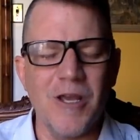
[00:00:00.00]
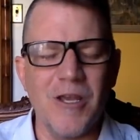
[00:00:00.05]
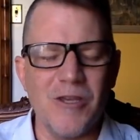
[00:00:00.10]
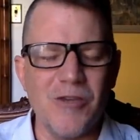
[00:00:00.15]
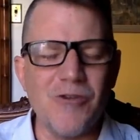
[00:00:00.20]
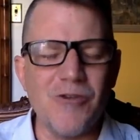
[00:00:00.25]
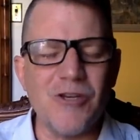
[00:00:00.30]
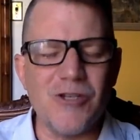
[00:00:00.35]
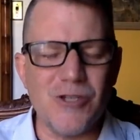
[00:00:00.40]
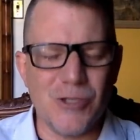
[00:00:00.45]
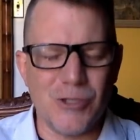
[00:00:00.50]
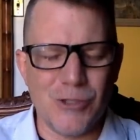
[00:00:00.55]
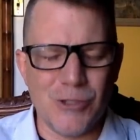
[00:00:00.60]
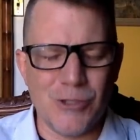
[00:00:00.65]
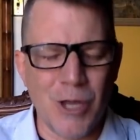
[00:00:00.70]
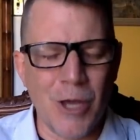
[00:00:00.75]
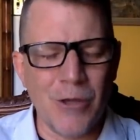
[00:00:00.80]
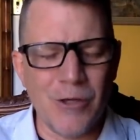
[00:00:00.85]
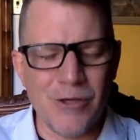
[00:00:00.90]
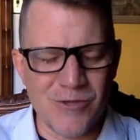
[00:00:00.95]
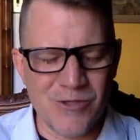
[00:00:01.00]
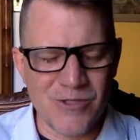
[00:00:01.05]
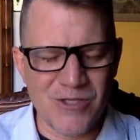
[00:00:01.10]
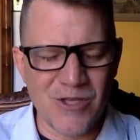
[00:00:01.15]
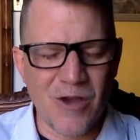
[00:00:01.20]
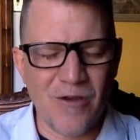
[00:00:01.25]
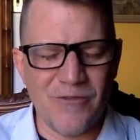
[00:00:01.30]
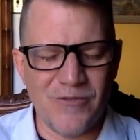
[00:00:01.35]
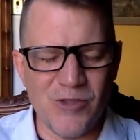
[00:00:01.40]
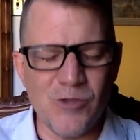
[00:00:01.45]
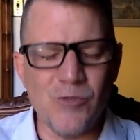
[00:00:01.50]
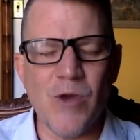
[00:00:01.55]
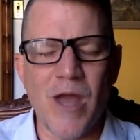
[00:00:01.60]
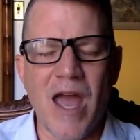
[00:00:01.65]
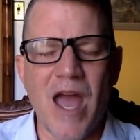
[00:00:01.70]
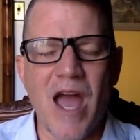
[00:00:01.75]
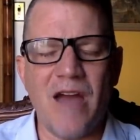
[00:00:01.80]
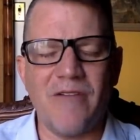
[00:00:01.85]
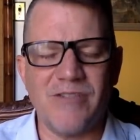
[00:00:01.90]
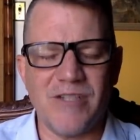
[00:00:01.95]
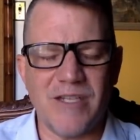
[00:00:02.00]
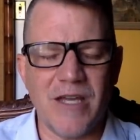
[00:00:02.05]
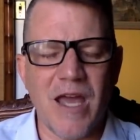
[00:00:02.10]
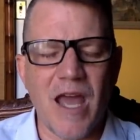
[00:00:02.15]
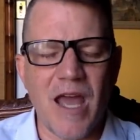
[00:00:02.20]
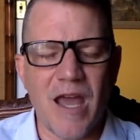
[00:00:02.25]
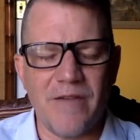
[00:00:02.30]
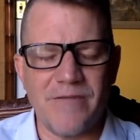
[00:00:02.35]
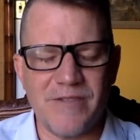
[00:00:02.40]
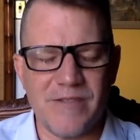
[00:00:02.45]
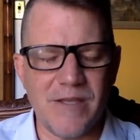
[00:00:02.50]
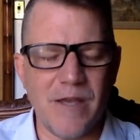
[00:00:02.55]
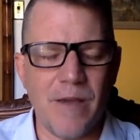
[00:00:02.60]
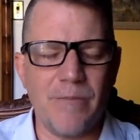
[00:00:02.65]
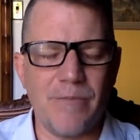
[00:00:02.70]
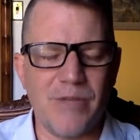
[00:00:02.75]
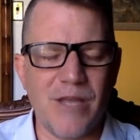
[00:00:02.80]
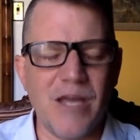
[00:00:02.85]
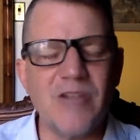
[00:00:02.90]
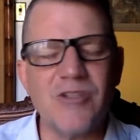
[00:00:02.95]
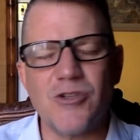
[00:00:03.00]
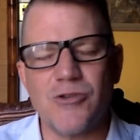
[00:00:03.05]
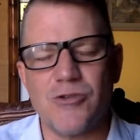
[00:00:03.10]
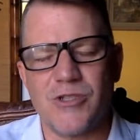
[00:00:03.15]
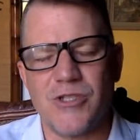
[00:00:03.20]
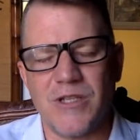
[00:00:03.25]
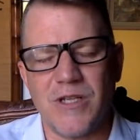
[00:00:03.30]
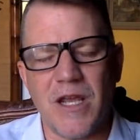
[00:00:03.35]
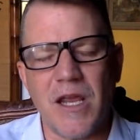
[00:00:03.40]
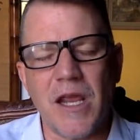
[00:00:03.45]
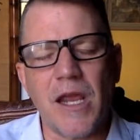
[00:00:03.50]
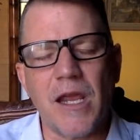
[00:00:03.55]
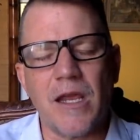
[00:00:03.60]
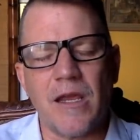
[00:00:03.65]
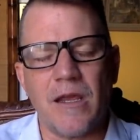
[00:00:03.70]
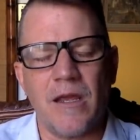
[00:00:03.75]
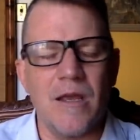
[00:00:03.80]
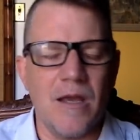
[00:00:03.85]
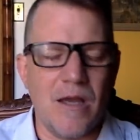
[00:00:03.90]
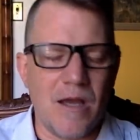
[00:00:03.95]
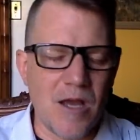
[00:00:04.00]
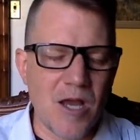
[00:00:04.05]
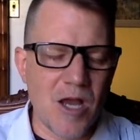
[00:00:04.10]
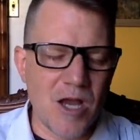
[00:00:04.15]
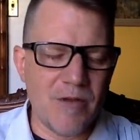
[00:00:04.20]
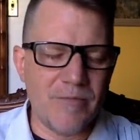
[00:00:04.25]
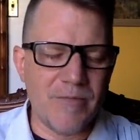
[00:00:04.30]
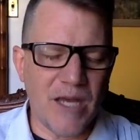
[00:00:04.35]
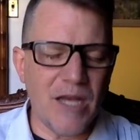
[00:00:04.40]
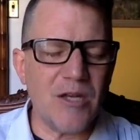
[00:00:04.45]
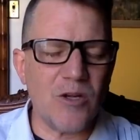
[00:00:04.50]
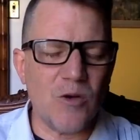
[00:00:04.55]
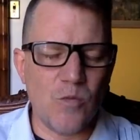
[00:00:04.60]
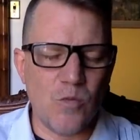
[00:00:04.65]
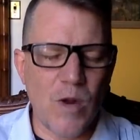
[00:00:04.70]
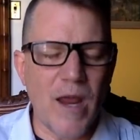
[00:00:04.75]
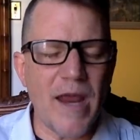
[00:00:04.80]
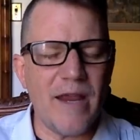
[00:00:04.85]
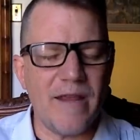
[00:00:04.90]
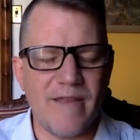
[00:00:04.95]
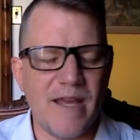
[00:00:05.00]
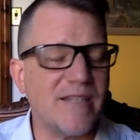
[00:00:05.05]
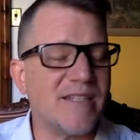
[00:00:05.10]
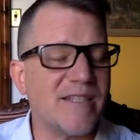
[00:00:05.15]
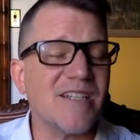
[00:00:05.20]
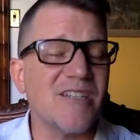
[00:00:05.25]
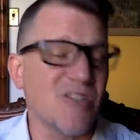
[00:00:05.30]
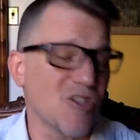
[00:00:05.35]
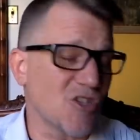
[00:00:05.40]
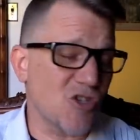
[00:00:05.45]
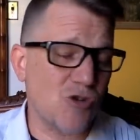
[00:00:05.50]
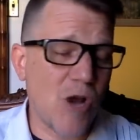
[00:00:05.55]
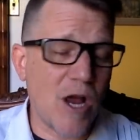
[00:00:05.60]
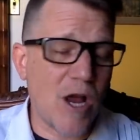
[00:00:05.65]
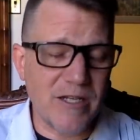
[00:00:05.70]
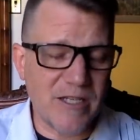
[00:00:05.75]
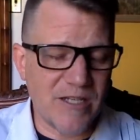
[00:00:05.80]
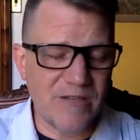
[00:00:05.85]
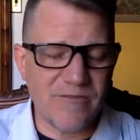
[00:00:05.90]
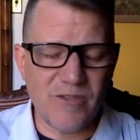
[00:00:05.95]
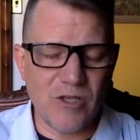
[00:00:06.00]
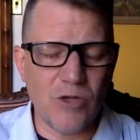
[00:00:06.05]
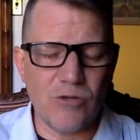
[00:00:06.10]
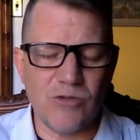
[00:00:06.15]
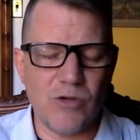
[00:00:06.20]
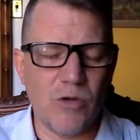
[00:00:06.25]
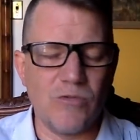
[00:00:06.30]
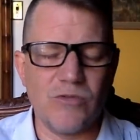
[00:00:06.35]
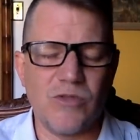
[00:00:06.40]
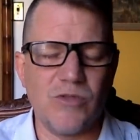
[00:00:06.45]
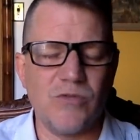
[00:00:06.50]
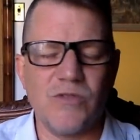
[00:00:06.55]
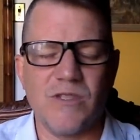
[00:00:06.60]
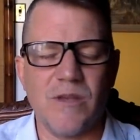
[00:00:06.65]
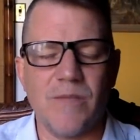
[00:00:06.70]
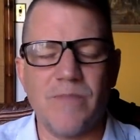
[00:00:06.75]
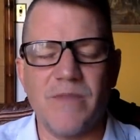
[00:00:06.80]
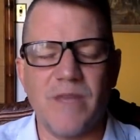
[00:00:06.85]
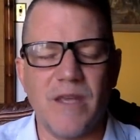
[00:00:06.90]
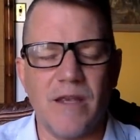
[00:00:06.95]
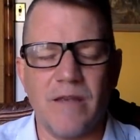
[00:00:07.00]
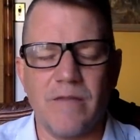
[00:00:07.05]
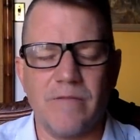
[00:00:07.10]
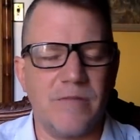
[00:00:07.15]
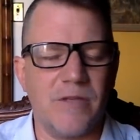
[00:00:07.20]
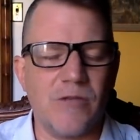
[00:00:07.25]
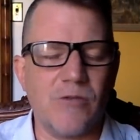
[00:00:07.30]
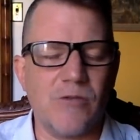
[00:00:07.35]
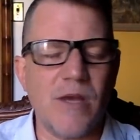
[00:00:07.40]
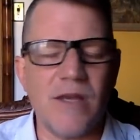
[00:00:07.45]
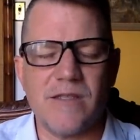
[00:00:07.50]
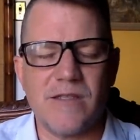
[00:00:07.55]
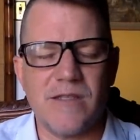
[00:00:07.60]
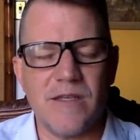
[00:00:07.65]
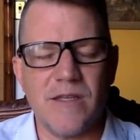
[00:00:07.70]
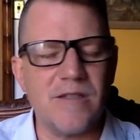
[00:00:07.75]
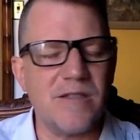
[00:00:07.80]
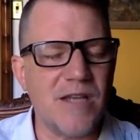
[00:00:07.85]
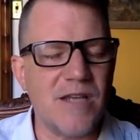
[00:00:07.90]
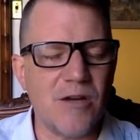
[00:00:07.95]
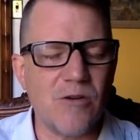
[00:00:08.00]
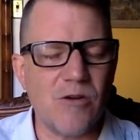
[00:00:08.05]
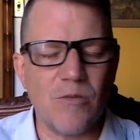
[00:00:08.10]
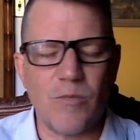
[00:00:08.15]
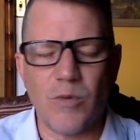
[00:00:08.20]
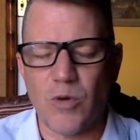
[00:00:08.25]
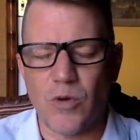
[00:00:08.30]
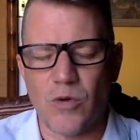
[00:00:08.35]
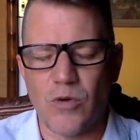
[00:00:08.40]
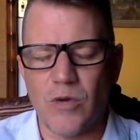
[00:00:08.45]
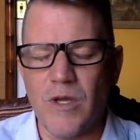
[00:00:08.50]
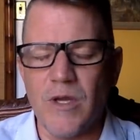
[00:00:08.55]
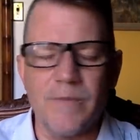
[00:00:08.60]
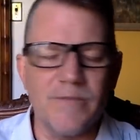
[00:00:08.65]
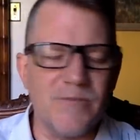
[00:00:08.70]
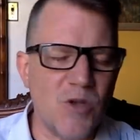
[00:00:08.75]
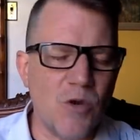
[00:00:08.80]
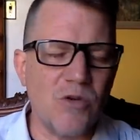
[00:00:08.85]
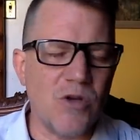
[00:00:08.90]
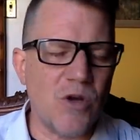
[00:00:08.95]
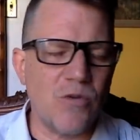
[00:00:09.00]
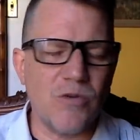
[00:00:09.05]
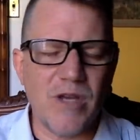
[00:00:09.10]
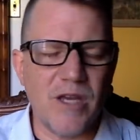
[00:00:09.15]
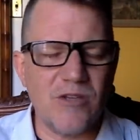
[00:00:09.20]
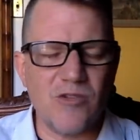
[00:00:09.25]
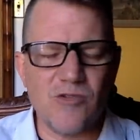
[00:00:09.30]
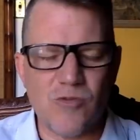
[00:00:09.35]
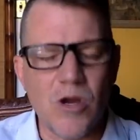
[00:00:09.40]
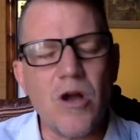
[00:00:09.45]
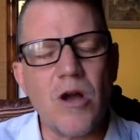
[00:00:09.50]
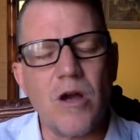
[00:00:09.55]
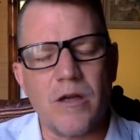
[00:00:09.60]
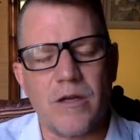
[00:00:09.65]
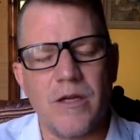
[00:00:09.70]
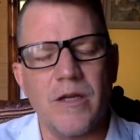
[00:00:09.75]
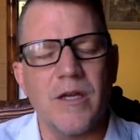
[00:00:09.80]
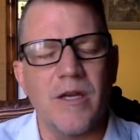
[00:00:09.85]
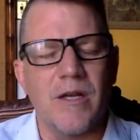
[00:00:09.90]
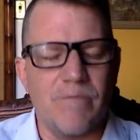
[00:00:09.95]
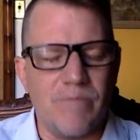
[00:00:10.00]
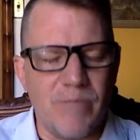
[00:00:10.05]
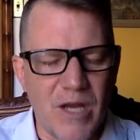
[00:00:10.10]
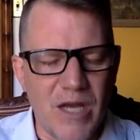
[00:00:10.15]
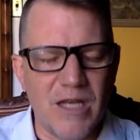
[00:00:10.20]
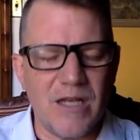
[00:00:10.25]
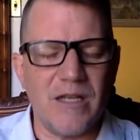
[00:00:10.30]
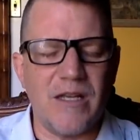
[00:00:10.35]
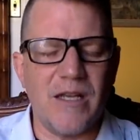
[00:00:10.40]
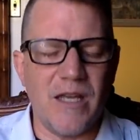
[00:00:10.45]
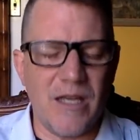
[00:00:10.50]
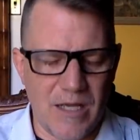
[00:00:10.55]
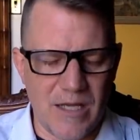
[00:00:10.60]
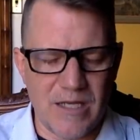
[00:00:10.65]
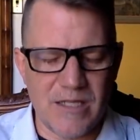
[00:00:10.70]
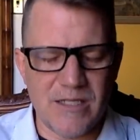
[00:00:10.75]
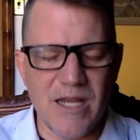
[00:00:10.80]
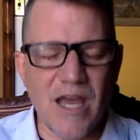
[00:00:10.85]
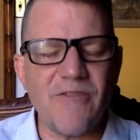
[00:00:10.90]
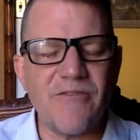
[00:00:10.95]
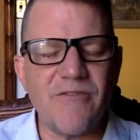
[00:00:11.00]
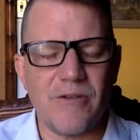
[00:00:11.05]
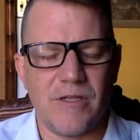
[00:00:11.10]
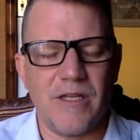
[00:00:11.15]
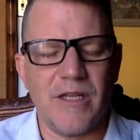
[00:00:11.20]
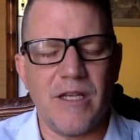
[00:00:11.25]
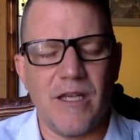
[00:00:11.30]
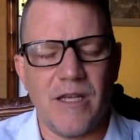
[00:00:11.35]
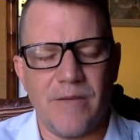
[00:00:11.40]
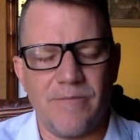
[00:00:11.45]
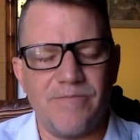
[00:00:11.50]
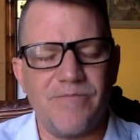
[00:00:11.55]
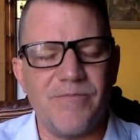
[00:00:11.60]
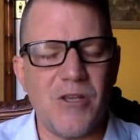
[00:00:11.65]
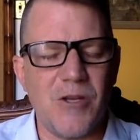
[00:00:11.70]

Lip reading: You could just tell yourself you have to have some pleasure today in a way that's constructive. Don't do something crazy and terrible. Don't go get drunk. But definitely,